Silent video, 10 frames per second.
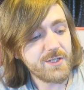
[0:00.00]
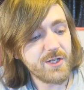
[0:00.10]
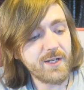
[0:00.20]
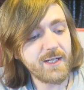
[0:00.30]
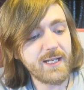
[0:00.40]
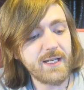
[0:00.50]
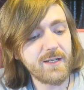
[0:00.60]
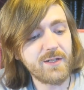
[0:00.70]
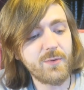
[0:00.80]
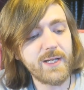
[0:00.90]
The giant
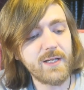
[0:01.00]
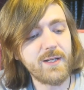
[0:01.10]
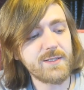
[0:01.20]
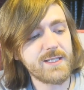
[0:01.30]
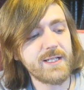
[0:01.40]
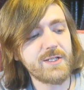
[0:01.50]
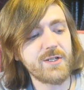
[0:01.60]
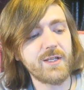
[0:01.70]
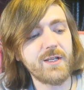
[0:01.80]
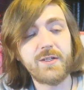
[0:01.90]
king and queen looked at
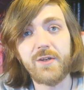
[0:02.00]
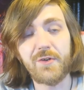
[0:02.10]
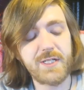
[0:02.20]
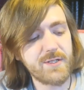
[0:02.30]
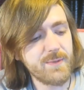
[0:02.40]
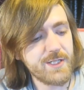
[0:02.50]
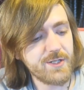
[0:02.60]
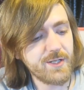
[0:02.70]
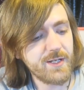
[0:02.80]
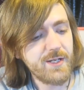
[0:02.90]
each other, nodded to
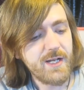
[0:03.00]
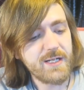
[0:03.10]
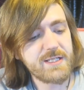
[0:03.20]
each other,